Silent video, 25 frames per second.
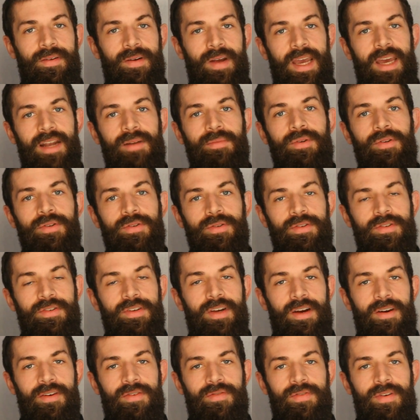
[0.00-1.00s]
animals are
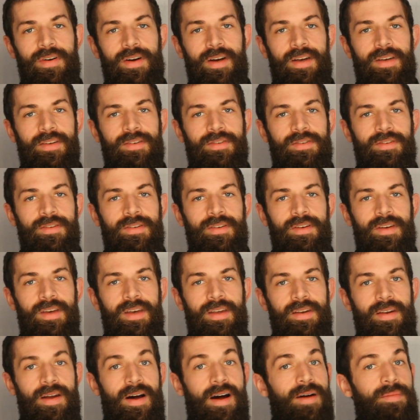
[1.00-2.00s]
sacrificed
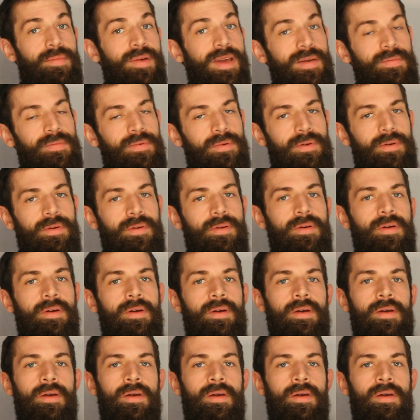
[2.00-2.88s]
and not people